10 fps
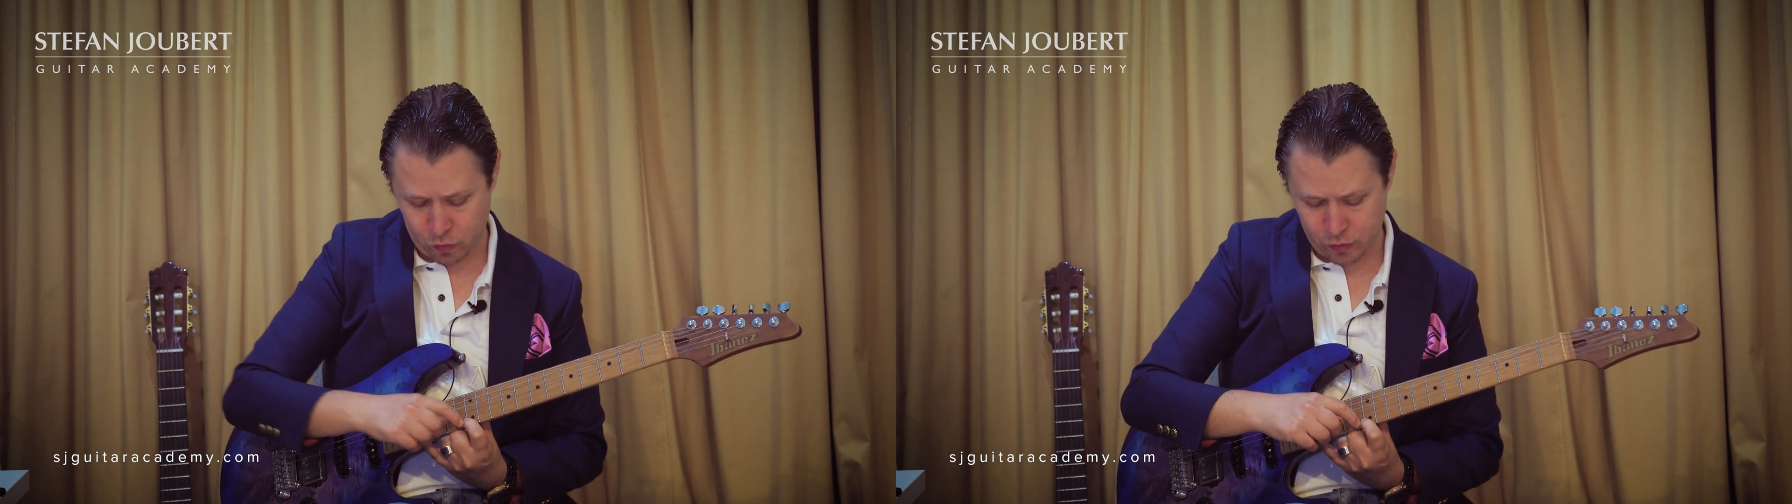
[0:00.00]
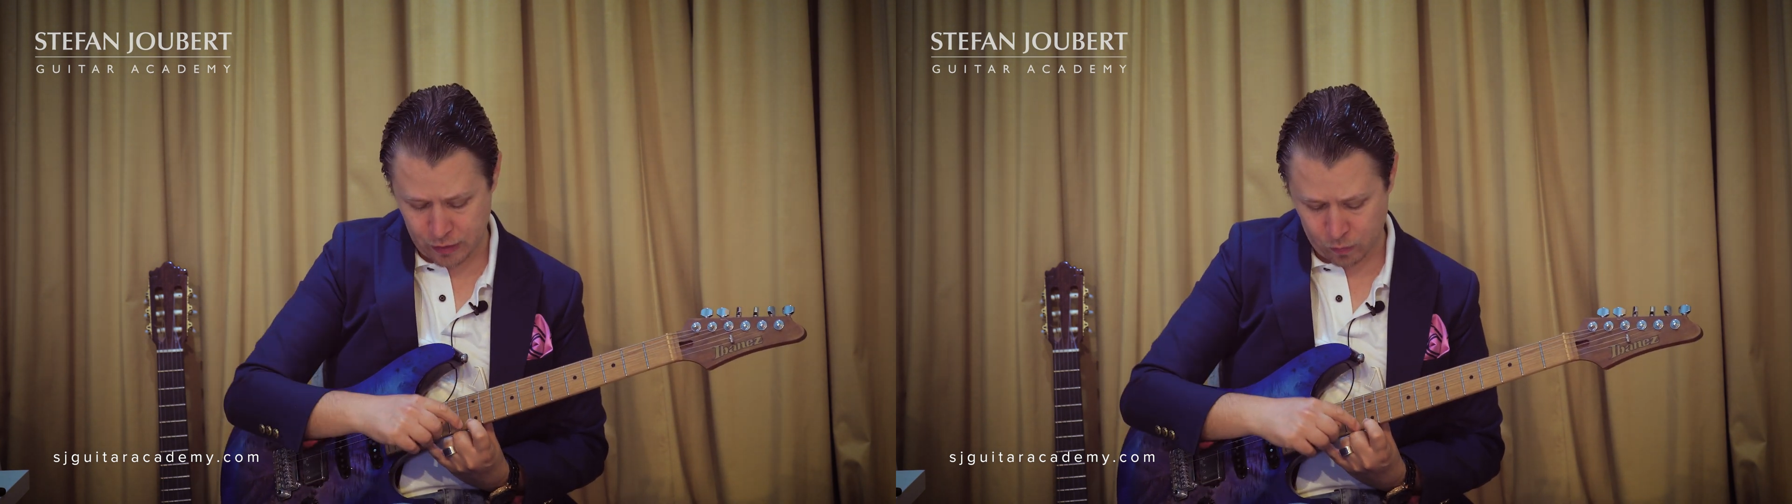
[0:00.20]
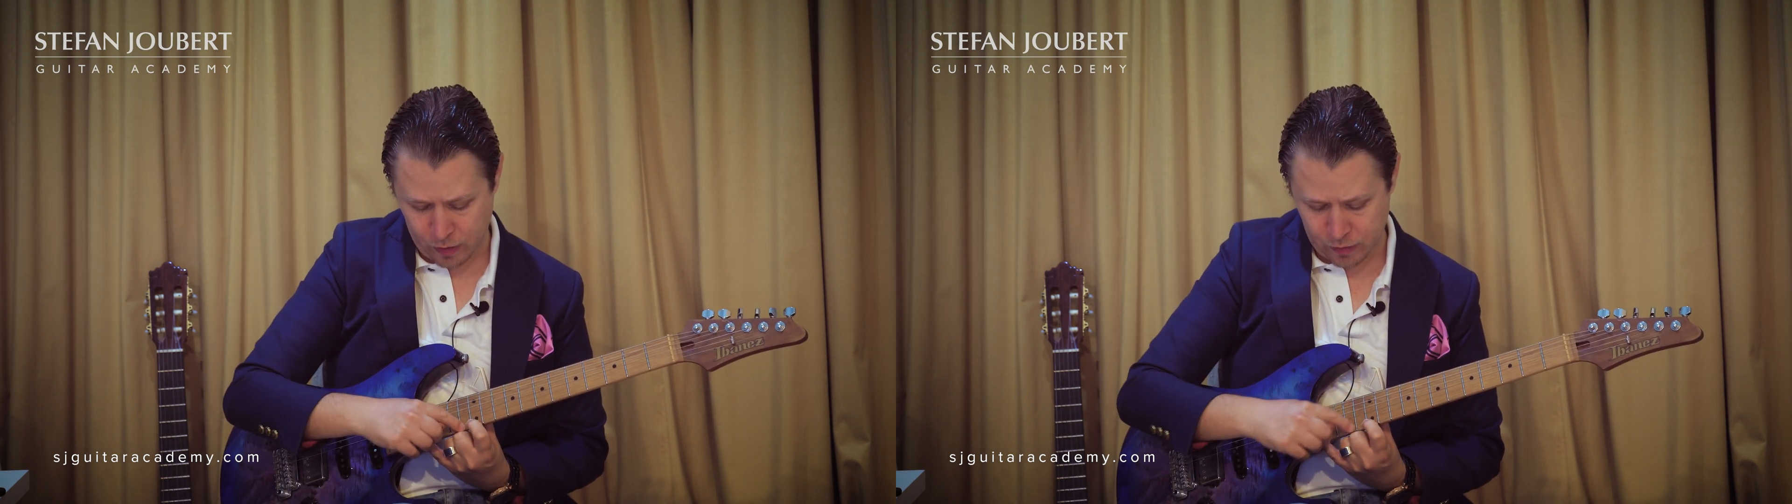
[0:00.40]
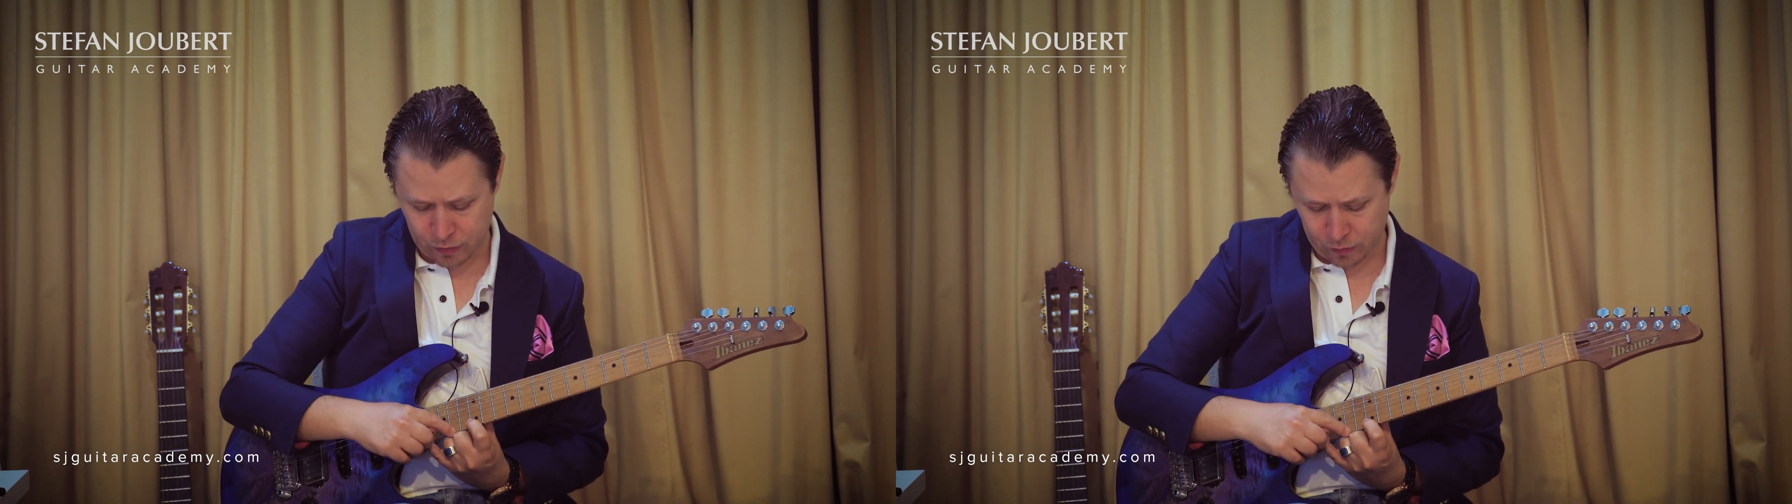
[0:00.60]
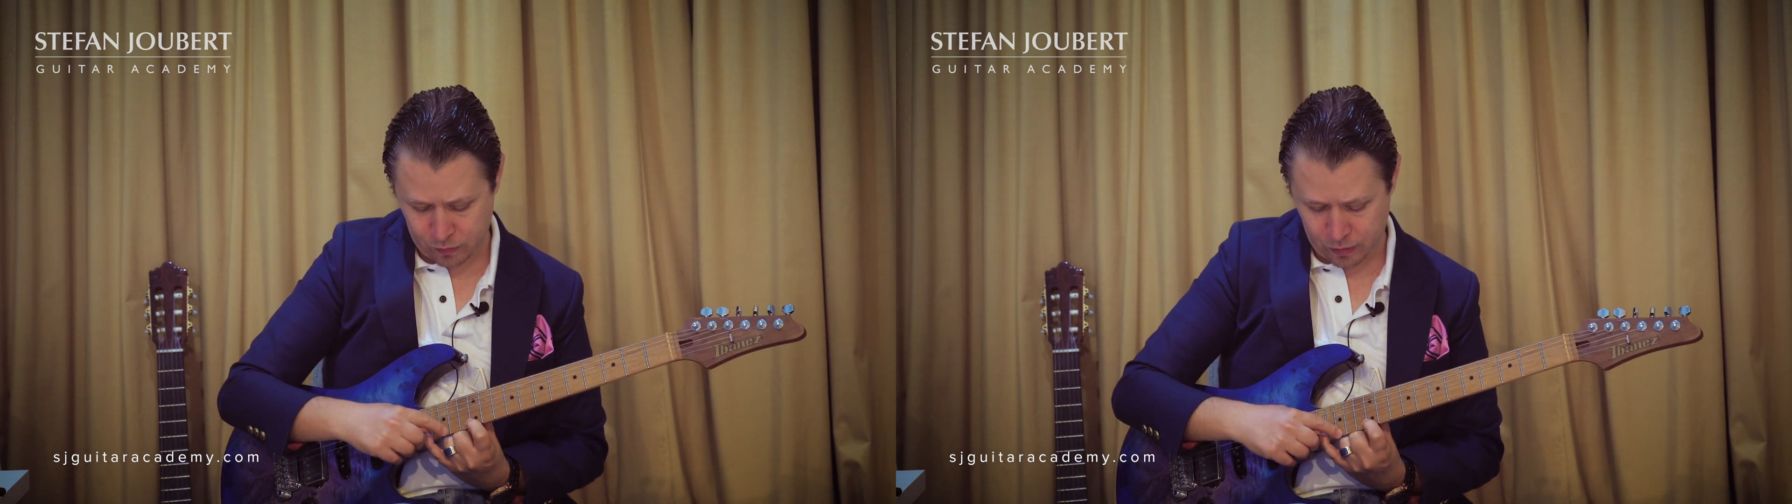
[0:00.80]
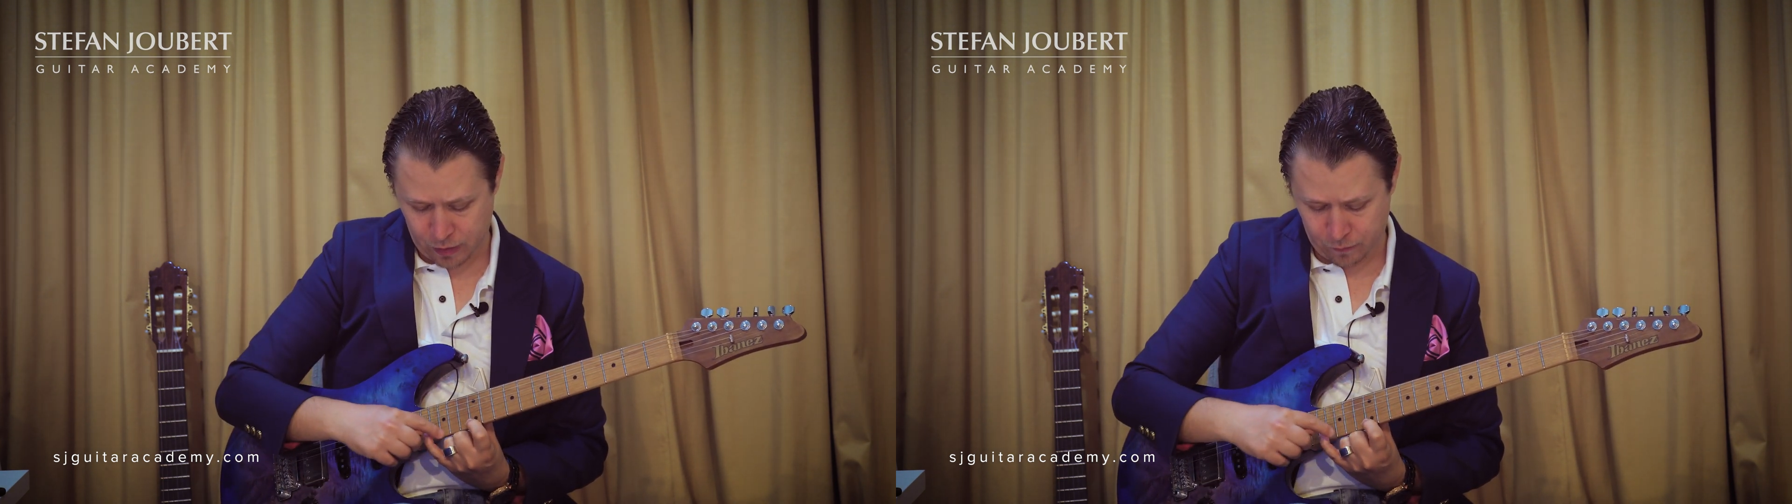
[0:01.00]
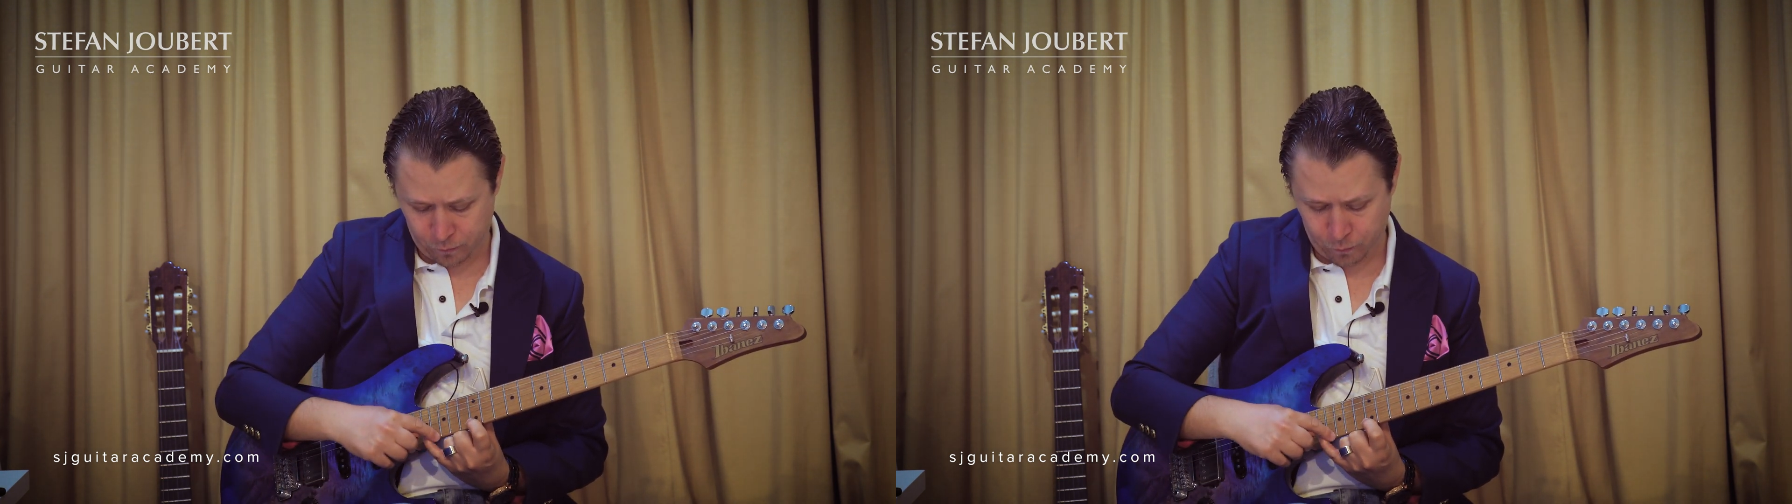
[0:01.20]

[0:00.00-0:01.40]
root is 1, 2, 3,